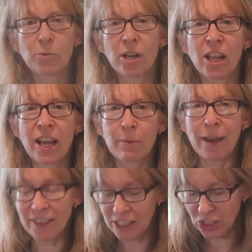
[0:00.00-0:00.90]
is what I like
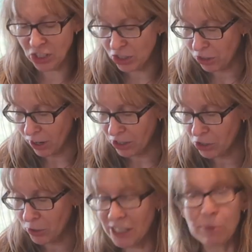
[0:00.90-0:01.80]
about this ginger
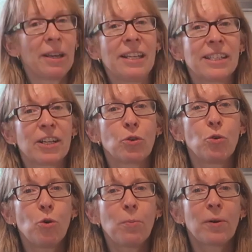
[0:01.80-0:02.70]
crunch recipe, because it
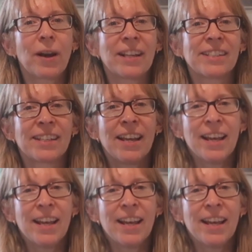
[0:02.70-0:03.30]
incorporates.